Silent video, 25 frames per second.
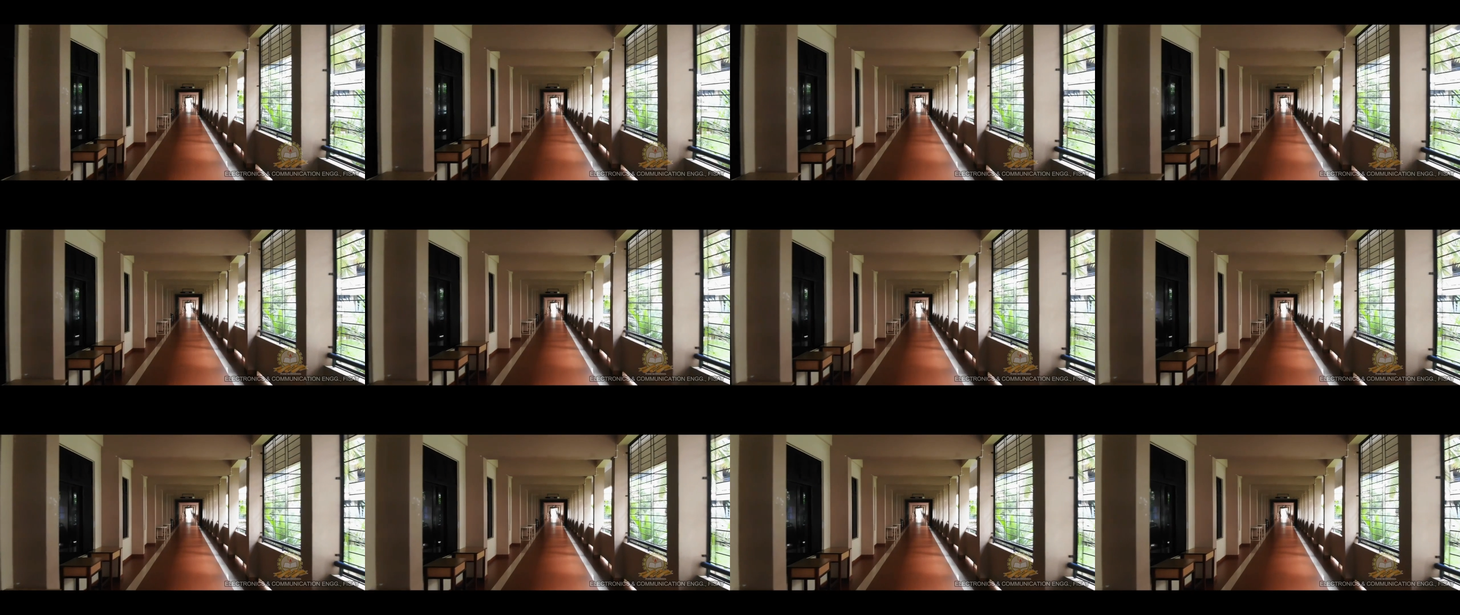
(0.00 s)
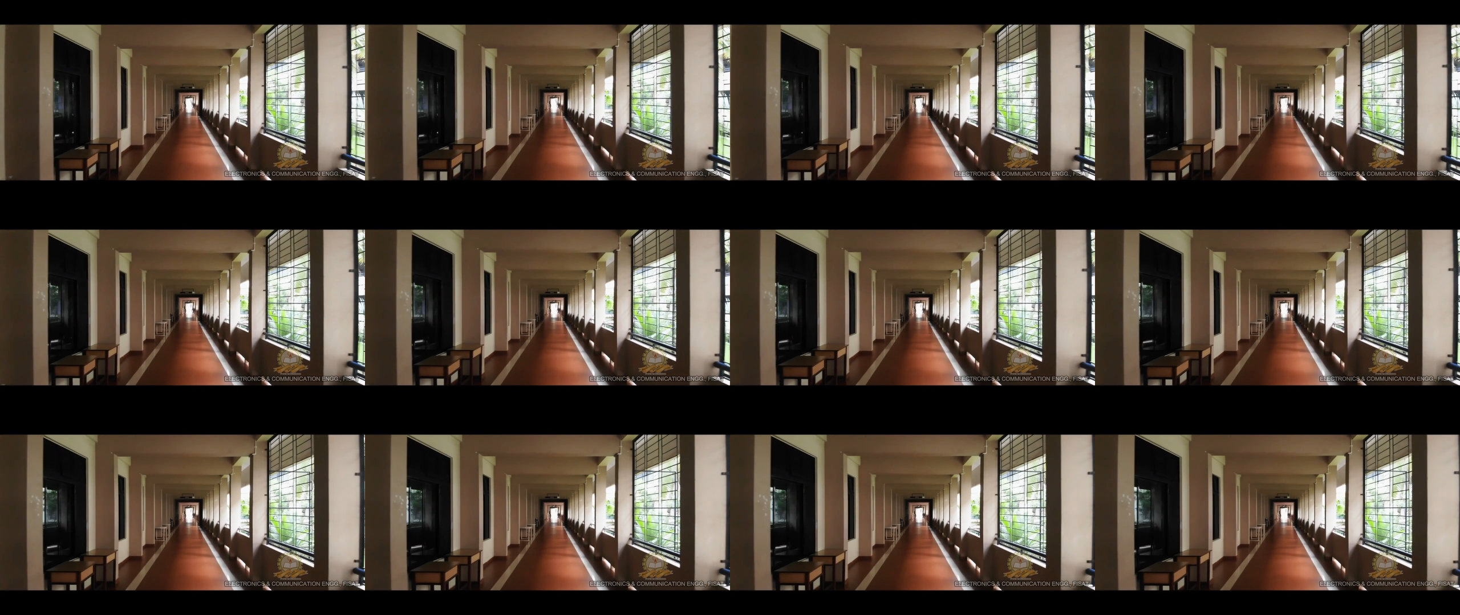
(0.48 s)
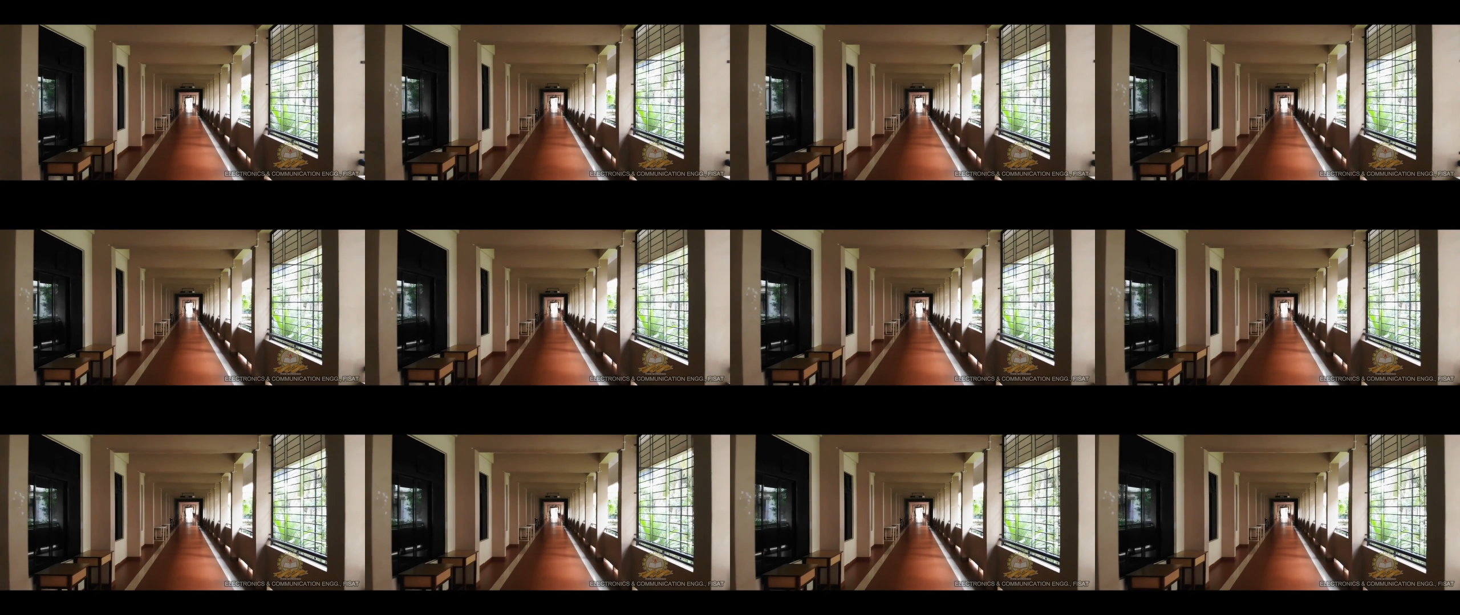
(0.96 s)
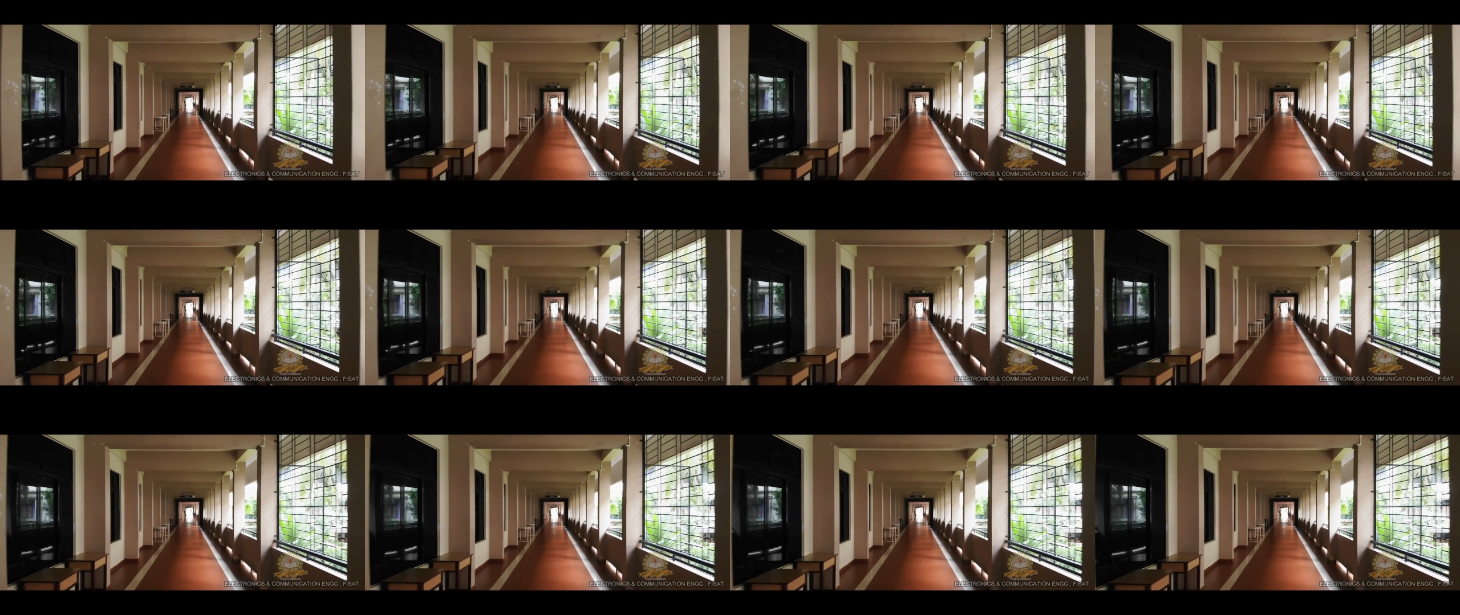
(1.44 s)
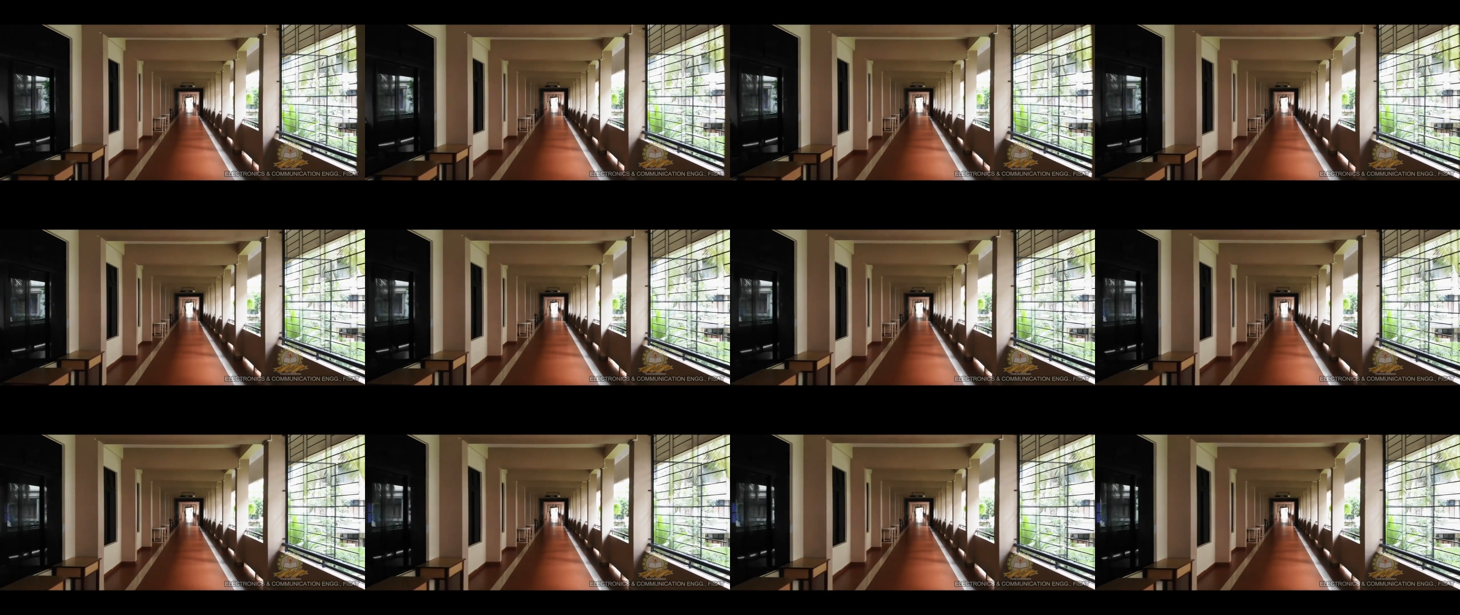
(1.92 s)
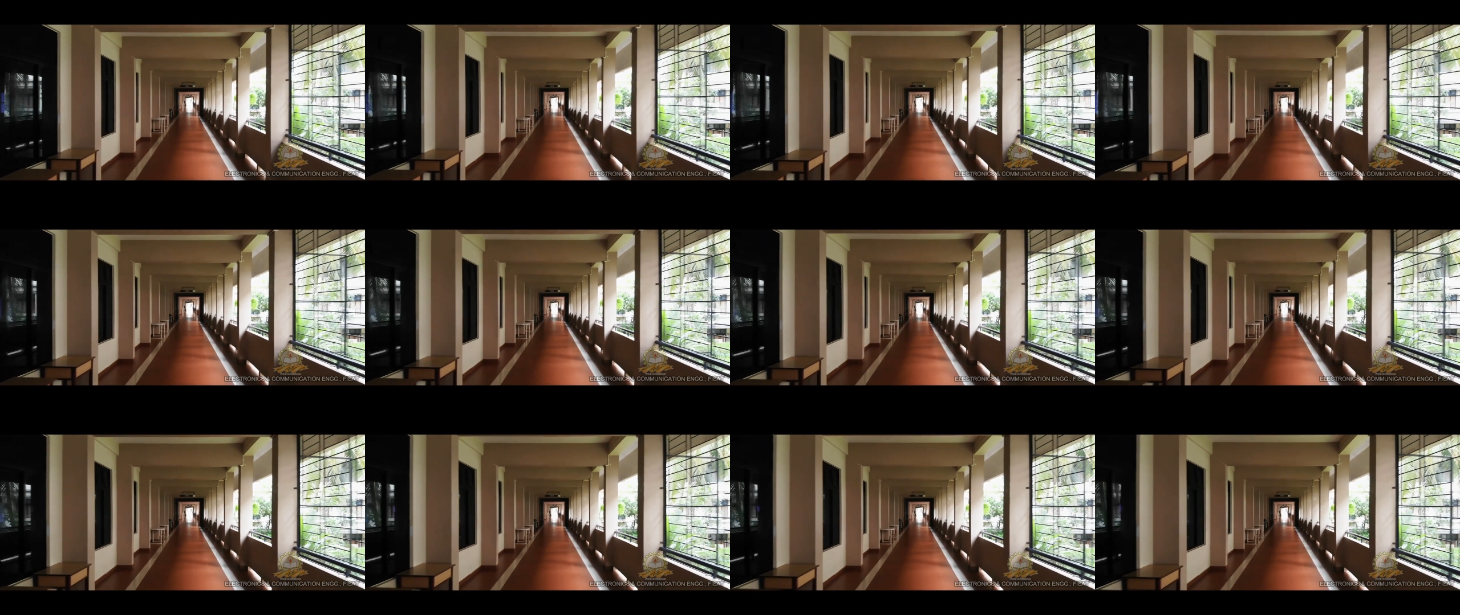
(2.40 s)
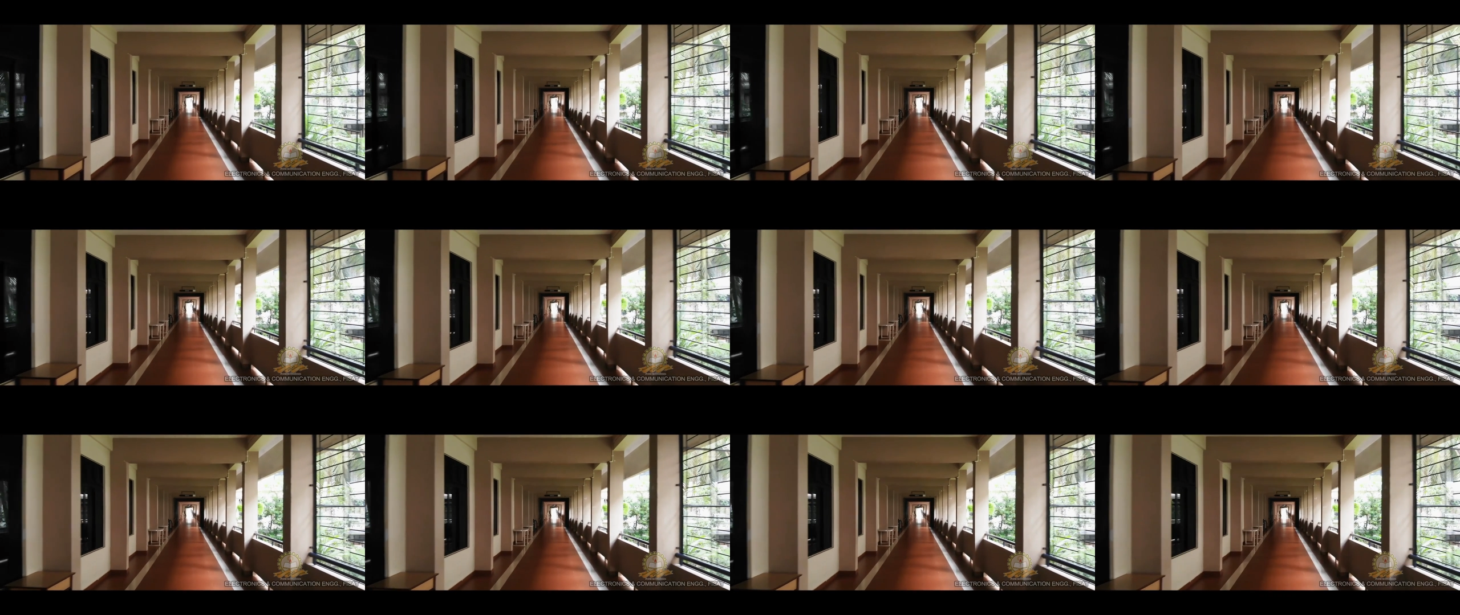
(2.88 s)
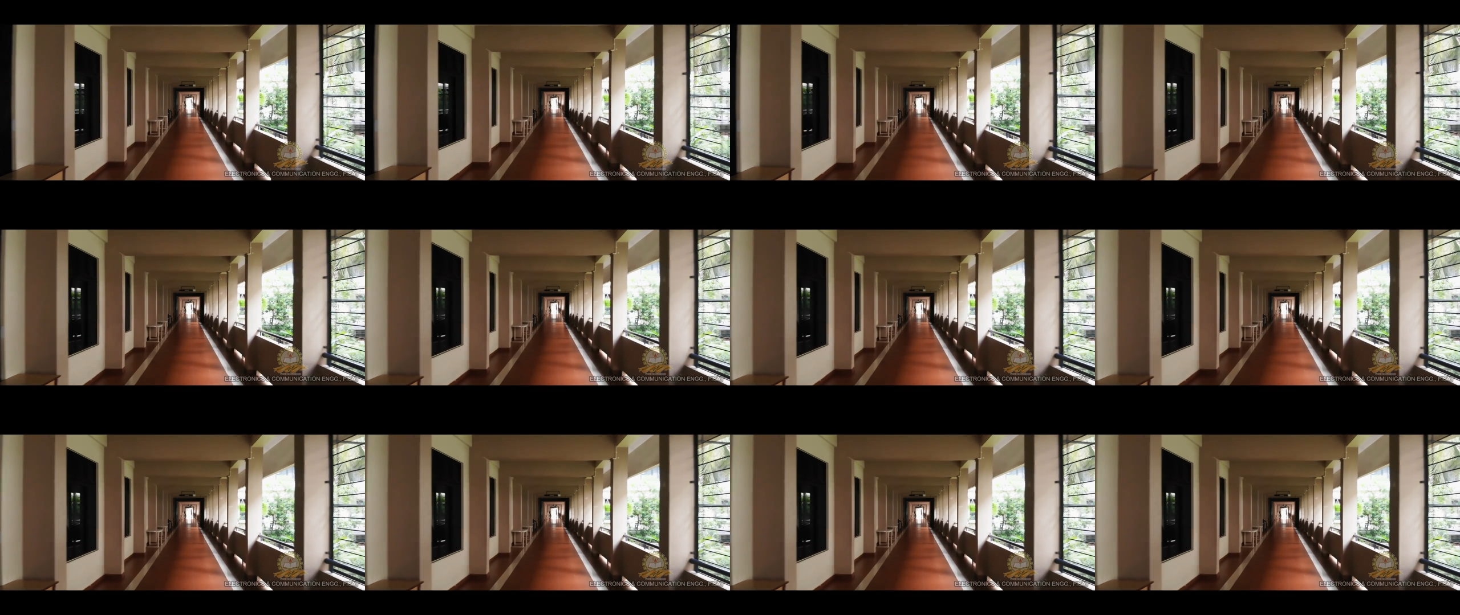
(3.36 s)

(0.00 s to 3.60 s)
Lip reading: [unreadable: no face in view]